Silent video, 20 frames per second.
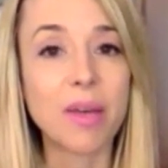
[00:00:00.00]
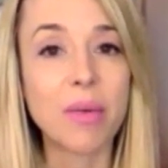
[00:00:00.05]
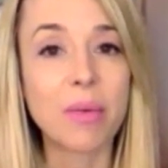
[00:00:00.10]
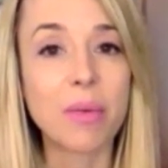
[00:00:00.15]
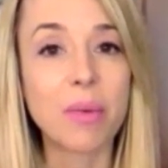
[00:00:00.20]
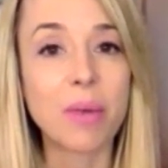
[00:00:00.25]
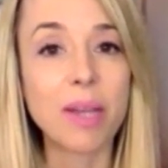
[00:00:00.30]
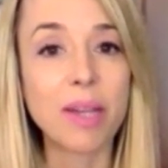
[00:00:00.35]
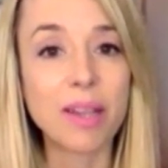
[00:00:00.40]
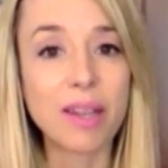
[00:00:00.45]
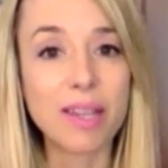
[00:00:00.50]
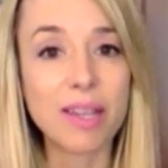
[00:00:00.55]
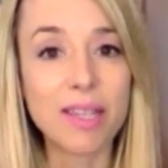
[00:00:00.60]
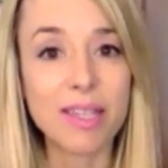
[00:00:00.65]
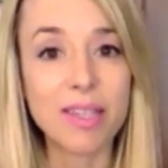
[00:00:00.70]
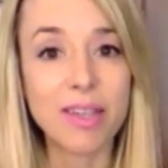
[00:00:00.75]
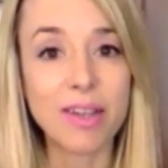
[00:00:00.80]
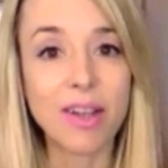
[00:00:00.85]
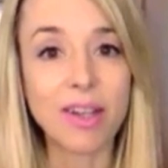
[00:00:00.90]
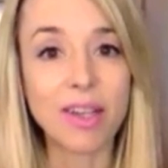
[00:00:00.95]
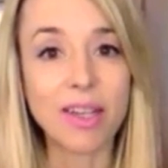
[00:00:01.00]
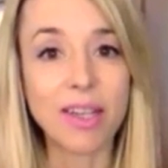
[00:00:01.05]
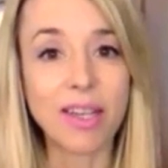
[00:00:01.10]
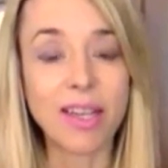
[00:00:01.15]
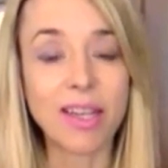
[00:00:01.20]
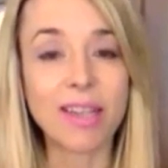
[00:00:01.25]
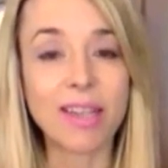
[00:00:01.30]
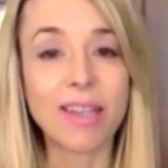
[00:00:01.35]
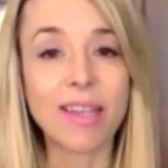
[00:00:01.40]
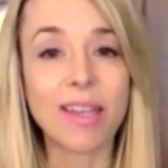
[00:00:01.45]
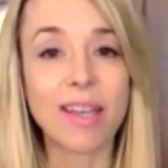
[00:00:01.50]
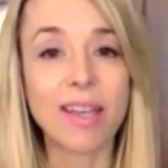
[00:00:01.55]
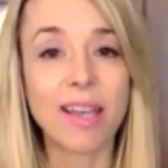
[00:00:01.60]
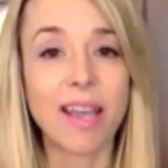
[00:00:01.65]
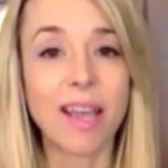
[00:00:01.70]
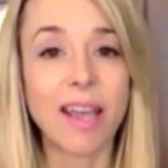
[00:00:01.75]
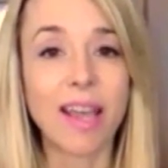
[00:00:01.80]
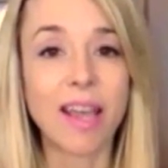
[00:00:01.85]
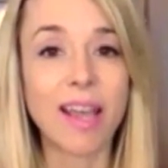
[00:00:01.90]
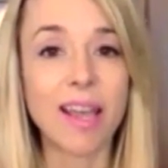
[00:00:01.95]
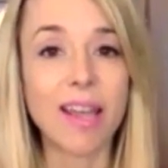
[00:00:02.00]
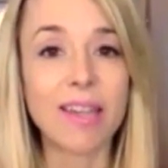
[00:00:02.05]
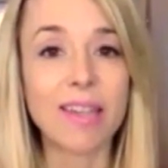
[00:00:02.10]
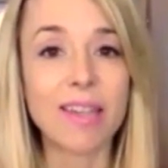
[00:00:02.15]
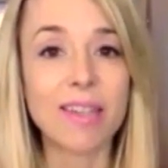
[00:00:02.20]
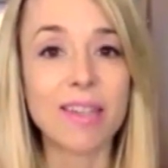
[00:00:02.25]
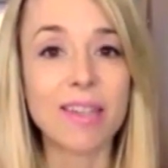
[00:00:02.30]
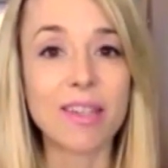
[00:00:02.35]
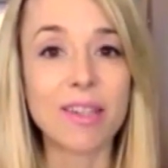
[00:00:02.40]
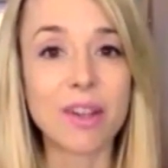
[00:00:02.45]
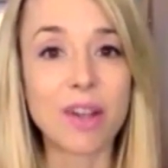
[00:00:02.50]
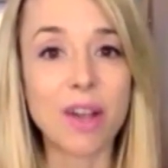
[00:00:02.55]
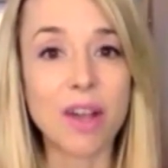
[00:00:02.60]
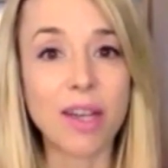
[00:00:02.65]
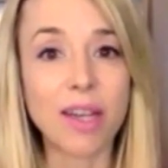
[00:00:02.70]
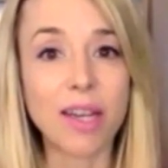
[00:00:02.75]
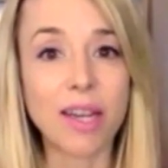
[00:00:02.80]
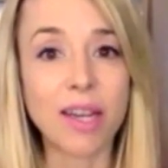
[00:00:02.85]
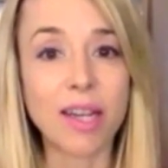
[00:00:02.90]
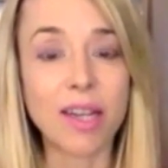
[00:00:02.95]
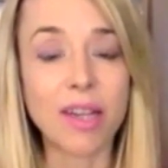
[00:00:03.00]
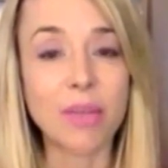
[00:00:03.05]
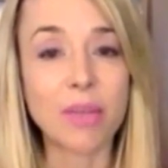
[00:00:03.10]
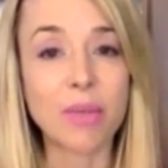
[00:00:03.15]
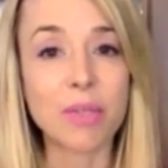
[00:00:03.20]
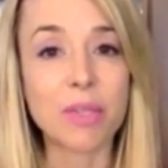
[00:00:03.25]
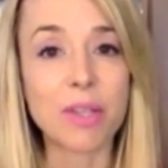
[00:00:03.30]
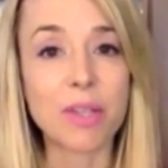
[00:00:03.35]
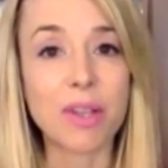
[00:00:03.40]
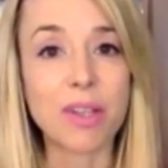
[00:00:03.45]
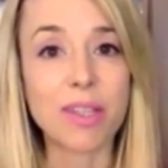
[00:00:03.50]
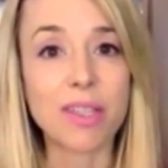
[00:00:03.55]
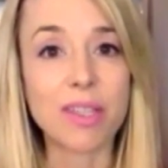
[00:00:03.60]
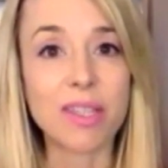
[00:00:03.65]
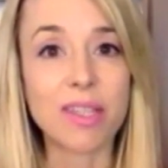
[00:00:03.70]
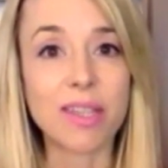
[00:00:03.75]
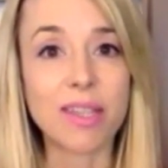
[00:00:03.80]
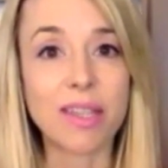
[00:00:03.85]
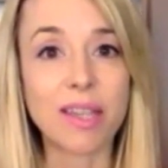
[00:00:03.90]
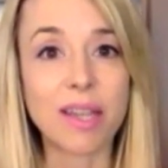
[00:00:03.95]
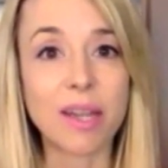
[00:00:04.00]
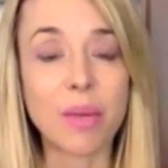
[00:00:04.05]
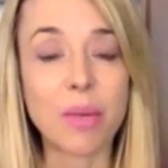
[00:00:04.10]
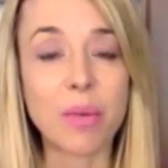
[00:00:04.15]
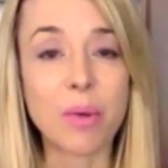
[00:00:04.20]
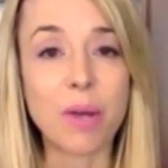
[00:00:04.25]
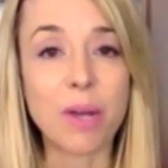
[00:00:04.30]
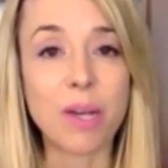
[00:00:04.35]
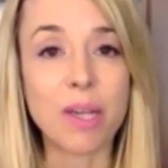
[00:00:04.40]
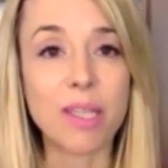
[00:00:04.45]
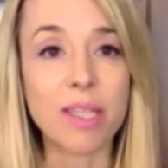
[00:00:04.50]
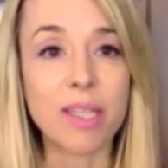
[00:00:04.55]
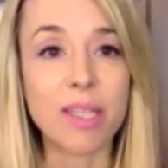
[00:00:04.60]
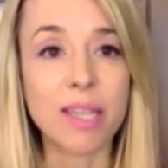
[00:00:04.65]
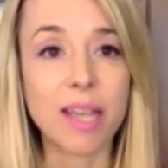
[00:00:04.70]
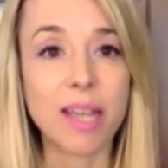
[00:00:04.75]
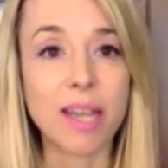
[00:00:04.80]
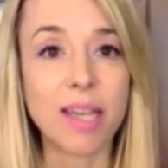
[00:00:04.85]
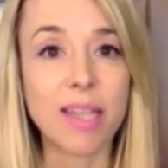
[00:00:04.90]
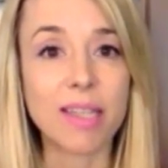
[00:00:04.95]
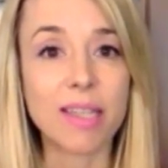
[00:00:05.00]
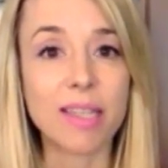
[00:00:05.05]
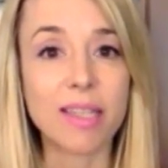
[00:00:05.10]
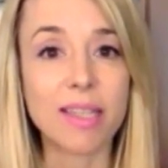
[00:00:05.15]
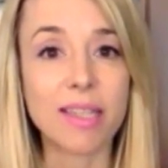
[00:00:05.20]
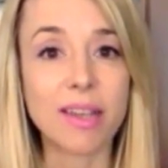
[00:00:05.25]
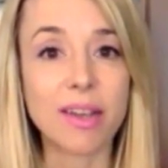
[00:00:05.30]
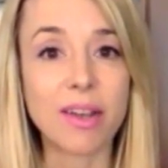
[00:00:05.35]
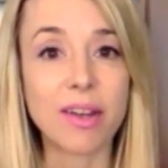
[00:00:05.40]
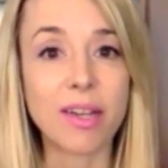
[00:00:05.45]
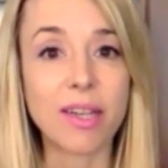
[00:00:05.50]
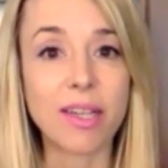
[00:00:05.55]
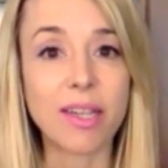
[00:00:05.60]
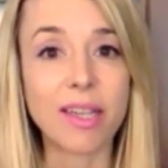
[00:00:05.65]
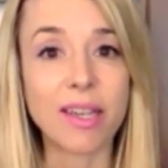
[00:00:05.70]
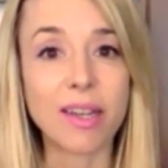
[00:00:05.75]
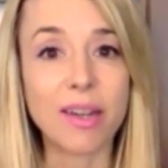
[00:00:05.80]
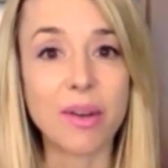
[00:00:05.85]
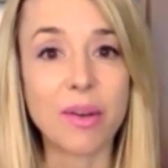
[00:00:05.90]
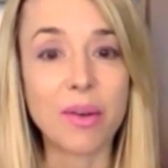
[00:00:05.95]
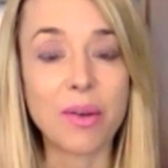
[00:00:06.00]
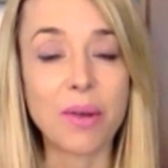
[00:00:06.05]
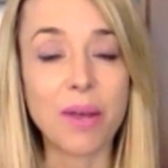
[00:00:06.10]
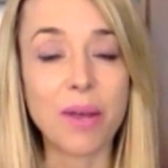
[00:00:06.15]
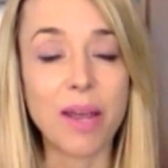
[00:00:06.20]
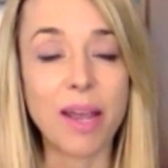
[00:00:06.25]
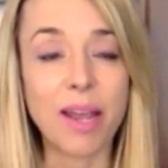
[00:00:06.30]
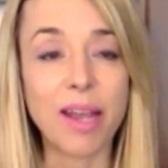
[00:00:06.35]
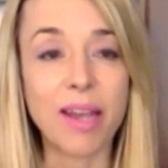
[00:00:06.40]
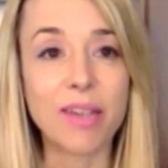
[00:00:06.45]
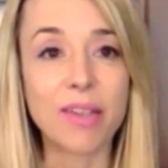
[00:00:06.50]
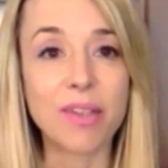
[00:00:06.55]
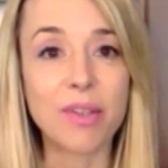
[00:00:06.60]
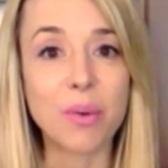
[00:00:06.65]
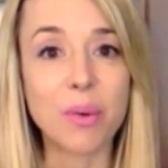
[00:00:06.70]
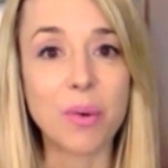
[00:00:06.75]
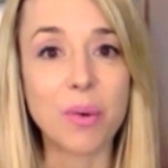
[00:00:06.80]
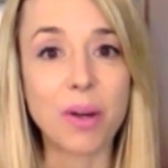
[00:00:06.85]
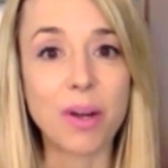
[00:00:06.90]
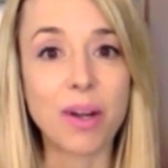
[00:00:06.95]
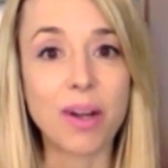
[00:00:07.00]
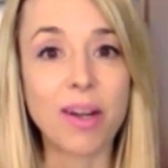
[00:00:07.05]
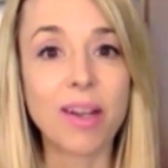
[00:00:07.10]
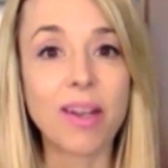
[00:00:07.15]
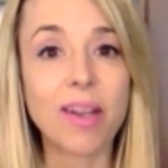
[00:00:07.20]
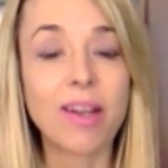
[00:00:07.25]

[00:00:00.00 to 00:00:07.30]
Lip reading: weight loss stalling and not getting the results that they want to get and see on a keto and or